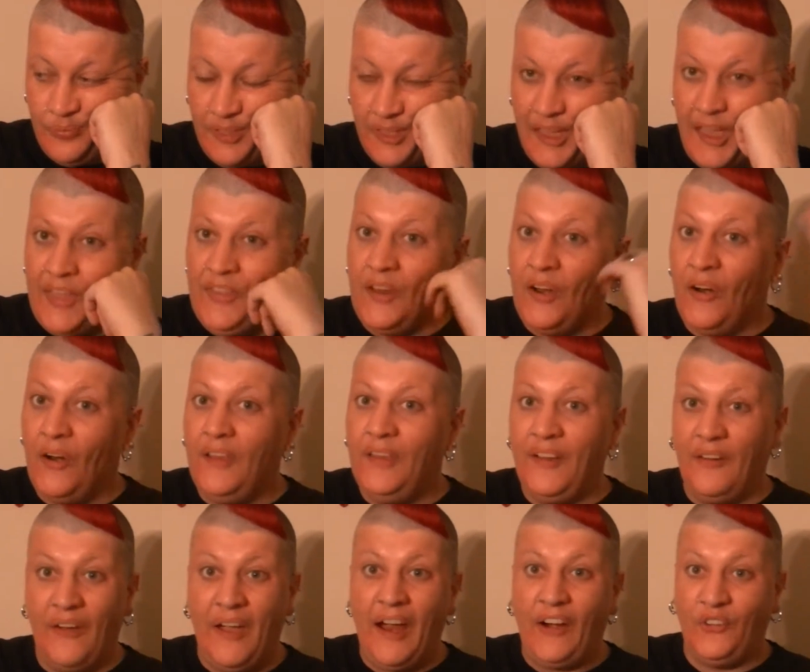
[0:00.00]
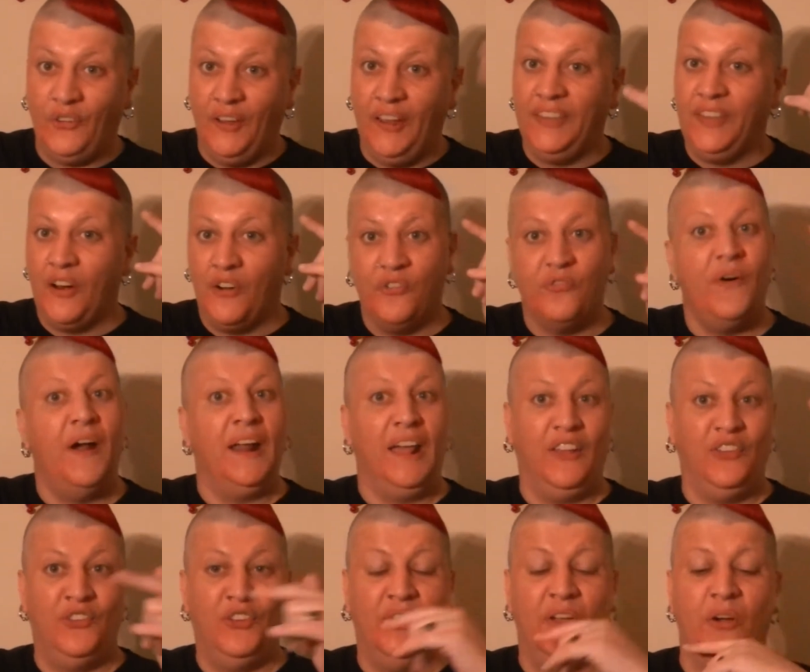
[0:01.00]
And they're
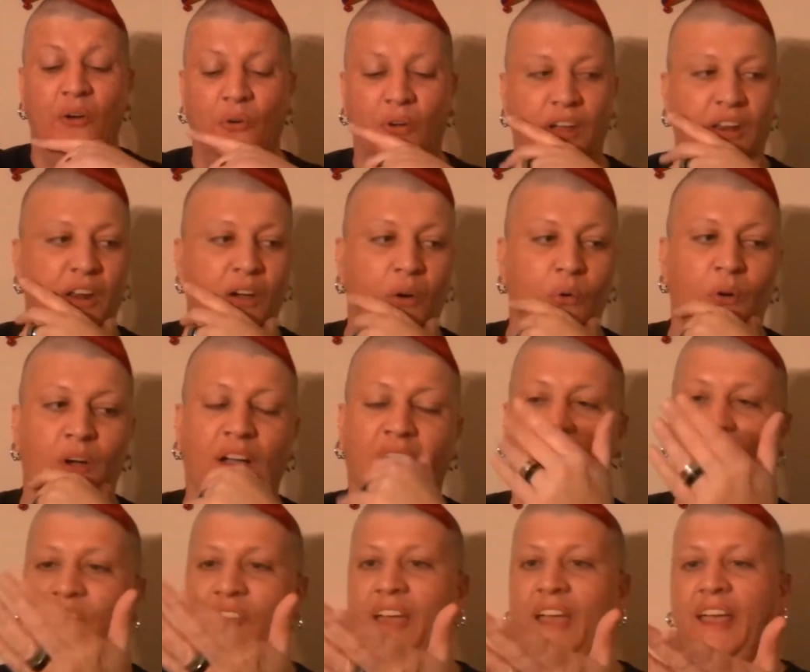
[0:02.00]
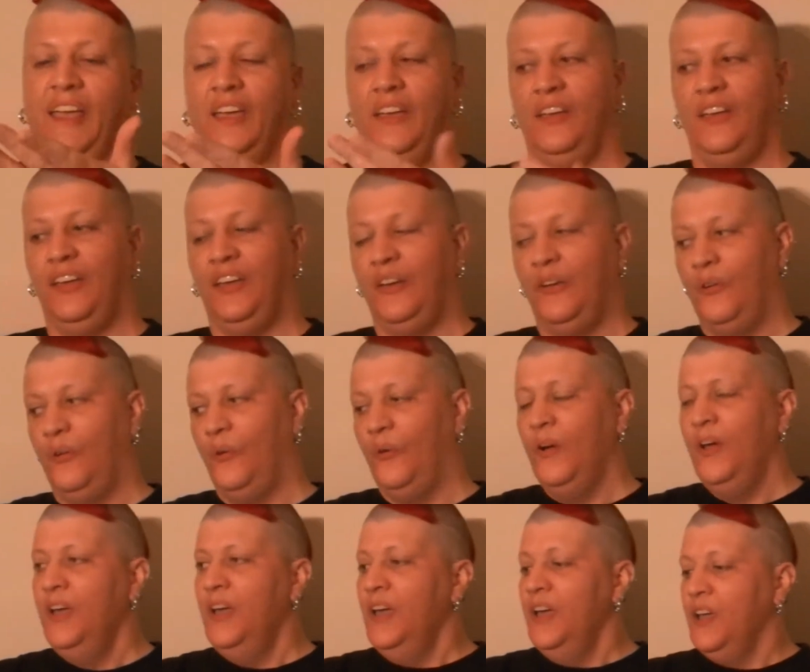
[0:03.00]
funny too, you know what, because like you
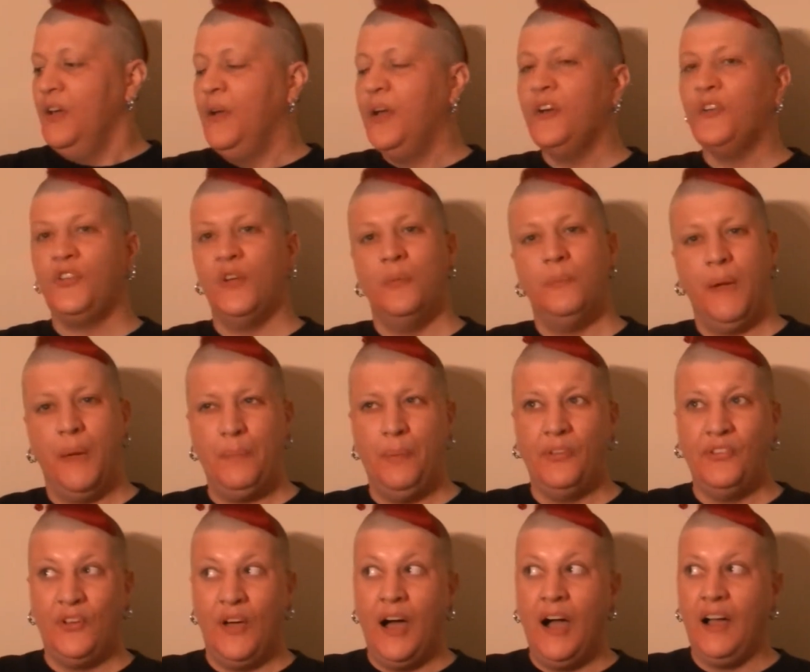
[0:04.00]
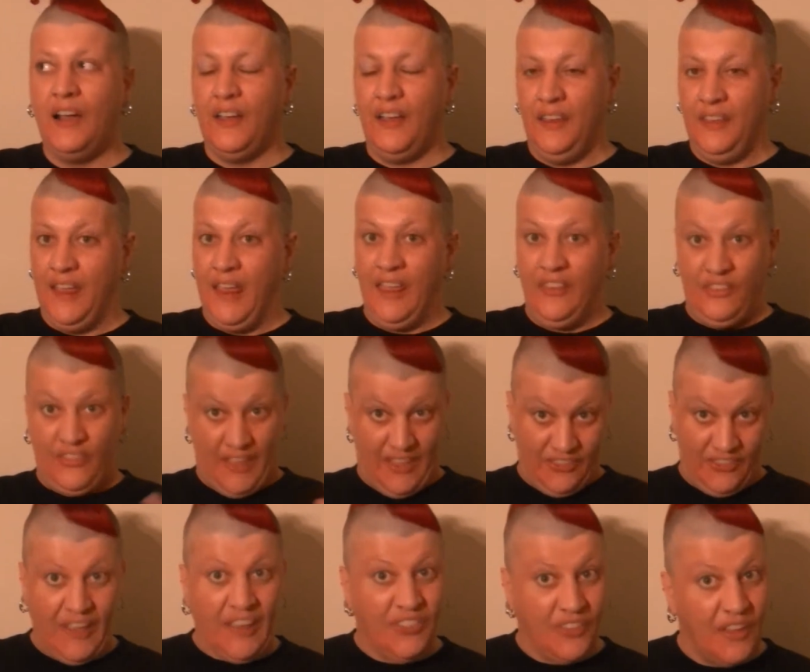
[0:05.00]
hear some people talk and they
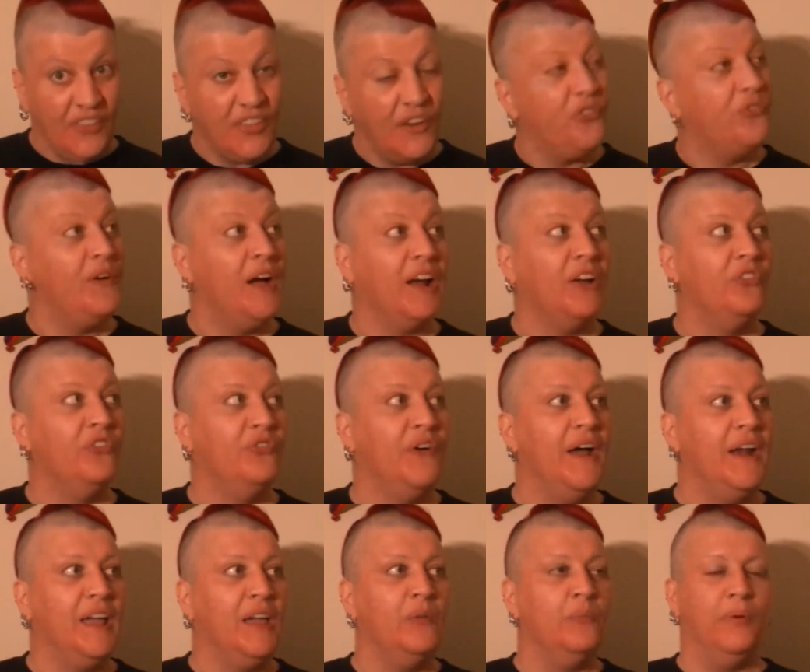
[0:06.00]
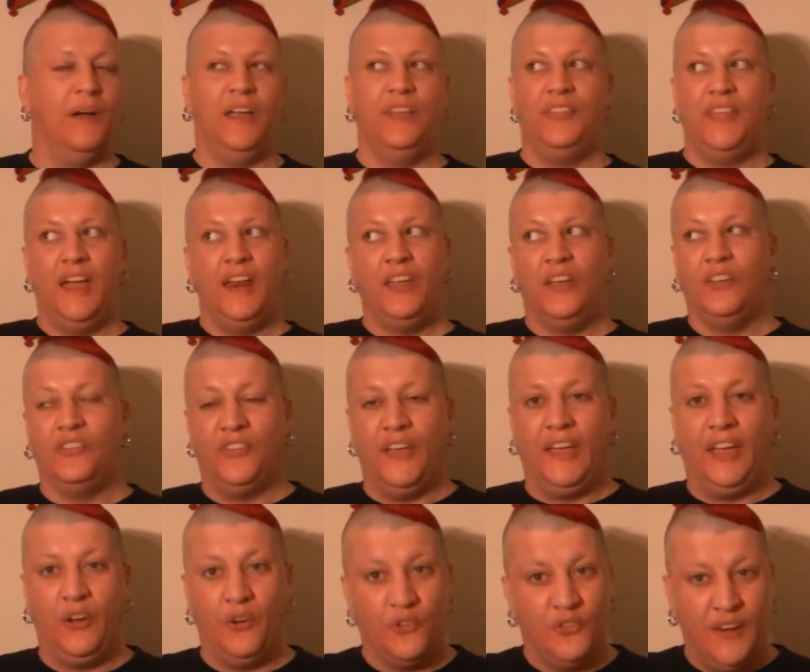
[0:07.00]
think that they're fucking funny, but then
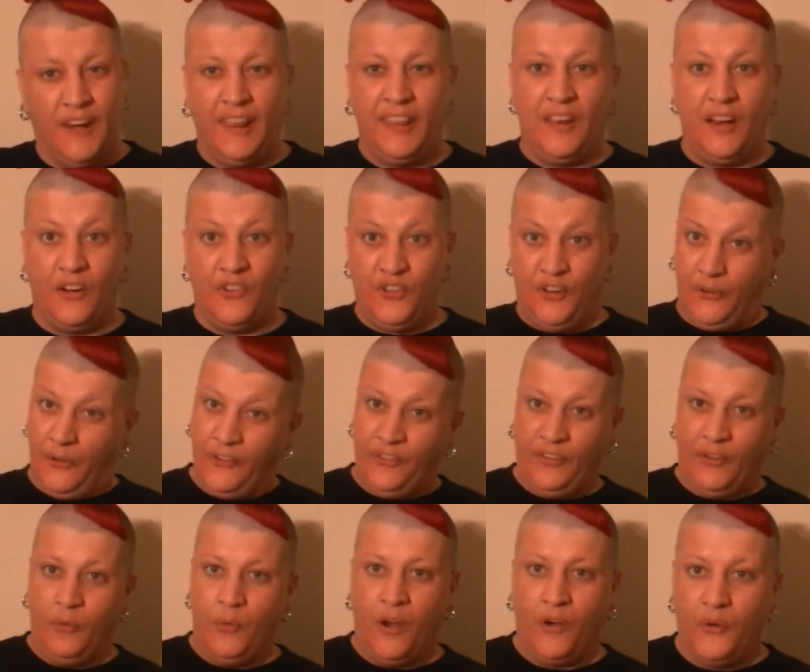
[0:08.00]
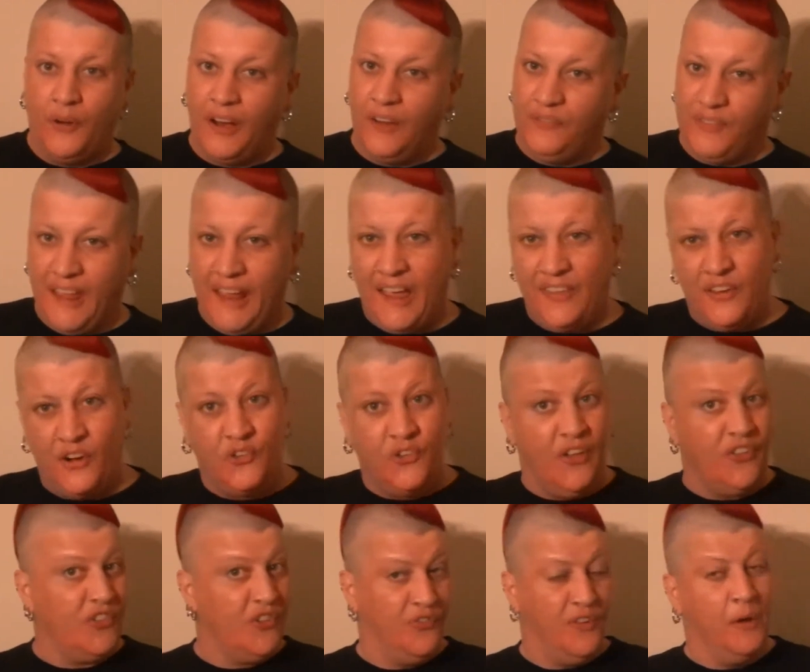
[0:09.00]
you're sitting there seriously wondering if they had their
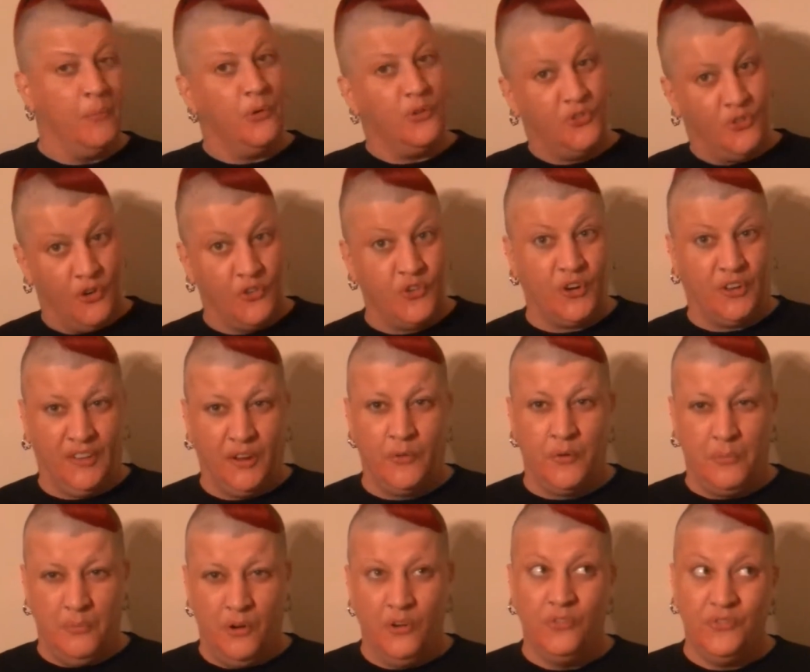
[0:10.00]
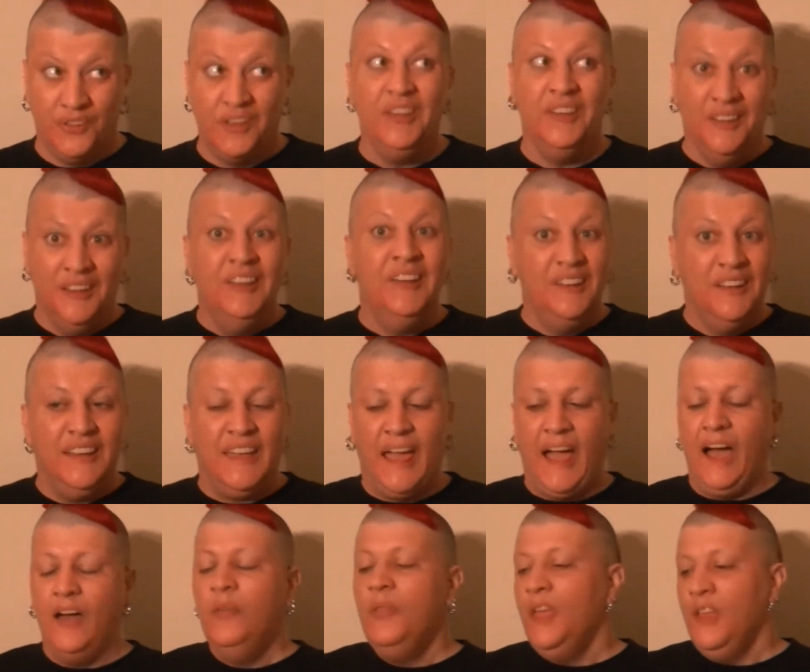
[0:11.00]
sense of humor surgically removed.
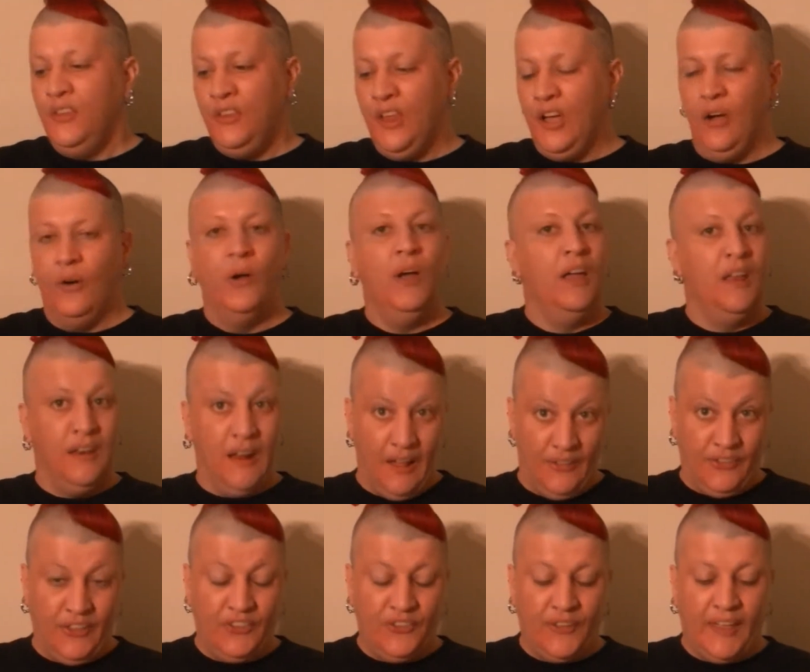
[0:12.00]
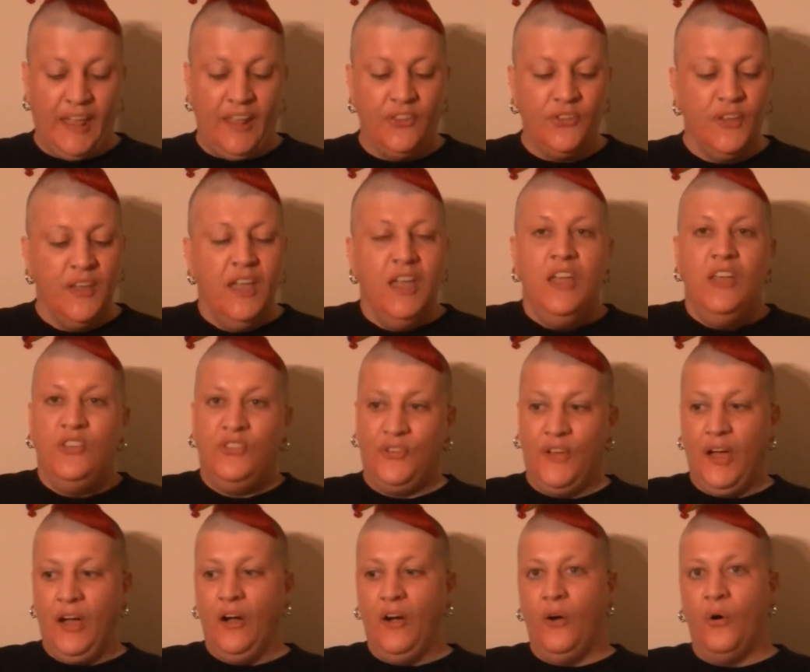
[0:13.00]
Yeah, no, not these kids.
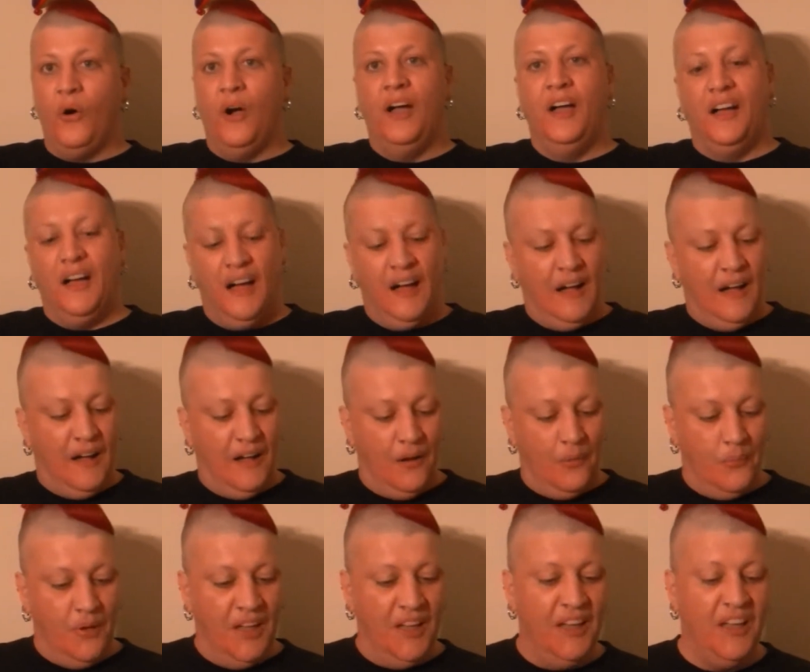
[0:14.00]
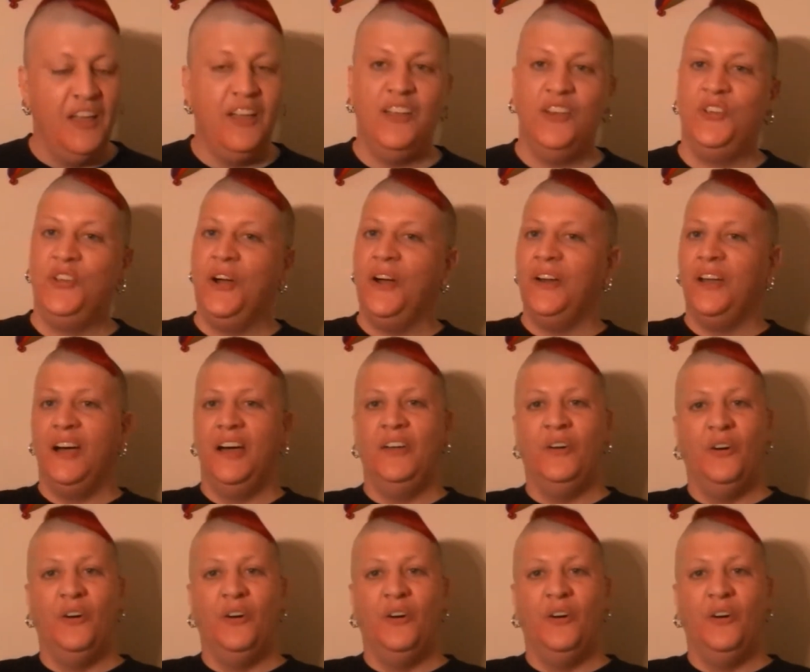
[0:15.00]
So, Jonah and